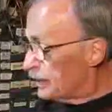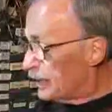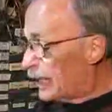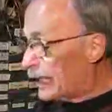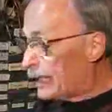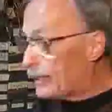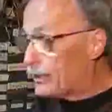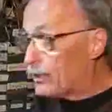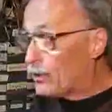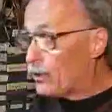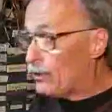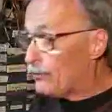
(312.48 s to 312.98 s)

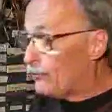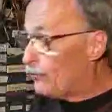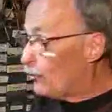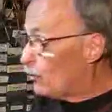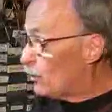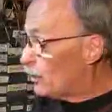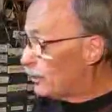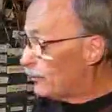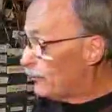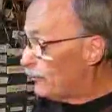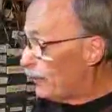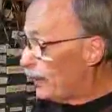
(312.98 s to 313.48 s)
and there are
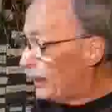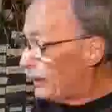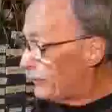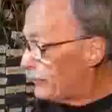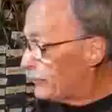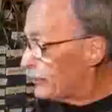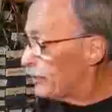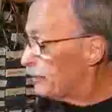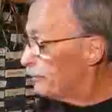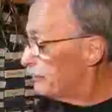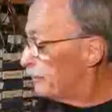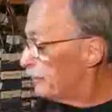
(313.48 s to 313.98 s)
45
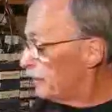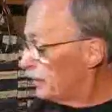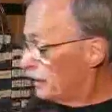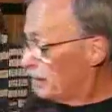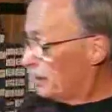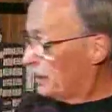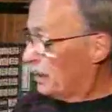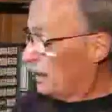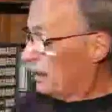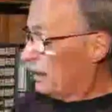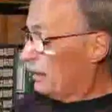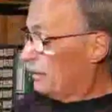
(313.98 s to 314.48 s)
of them.
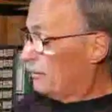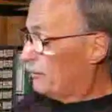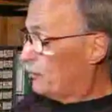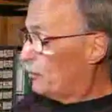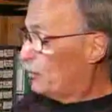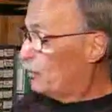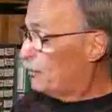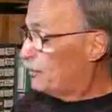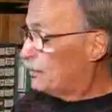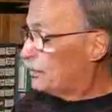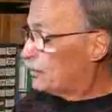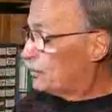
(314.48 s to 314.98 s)

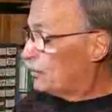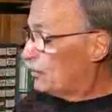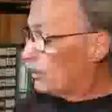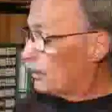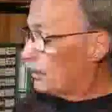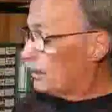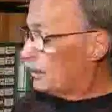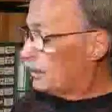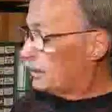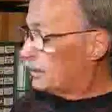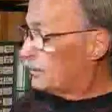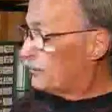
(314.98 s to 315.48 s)
Proven
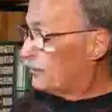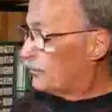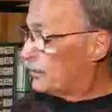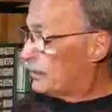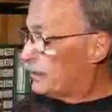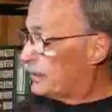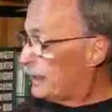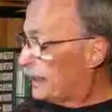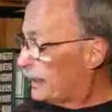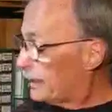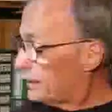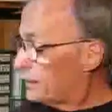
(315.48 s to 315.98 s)
circuits for the
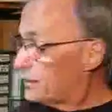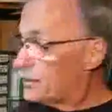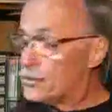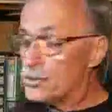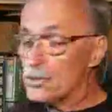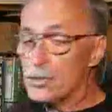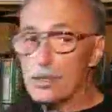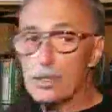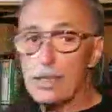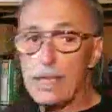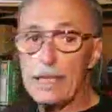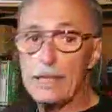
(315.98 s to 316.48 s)

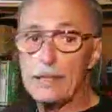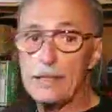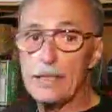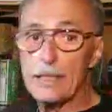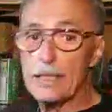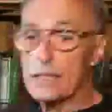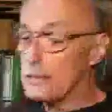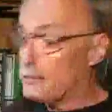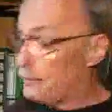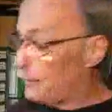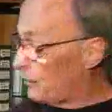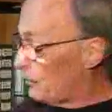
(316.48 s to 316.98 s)
technician and the
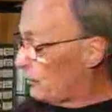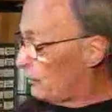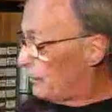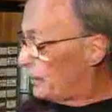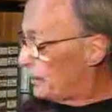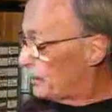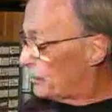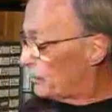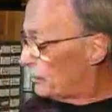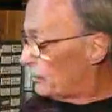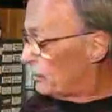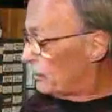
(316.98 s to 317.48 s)

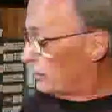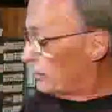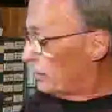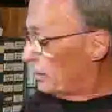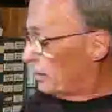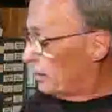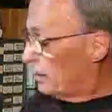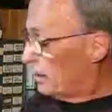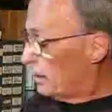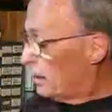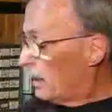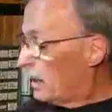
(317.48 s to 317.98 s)
experimenter.
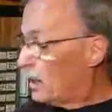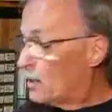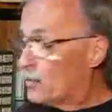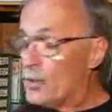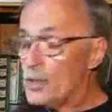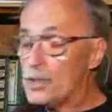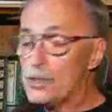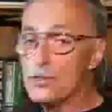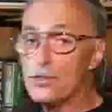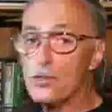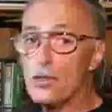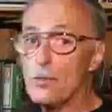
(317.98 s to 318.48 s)

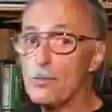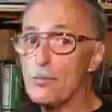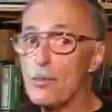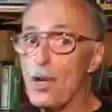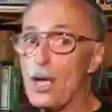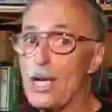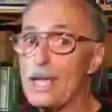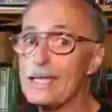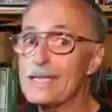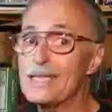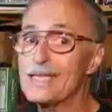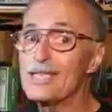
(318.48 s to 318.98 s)
Original
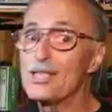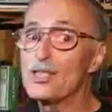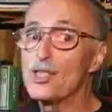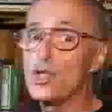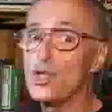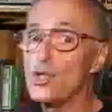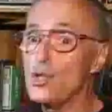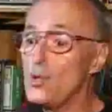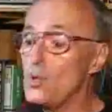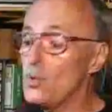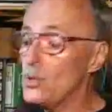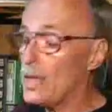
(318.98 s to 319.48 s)
price
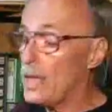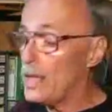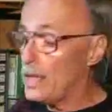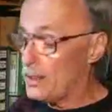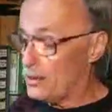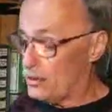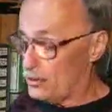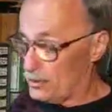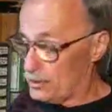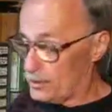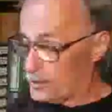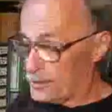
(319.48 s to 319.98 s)

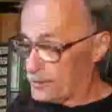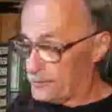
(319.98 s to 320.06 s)
$2.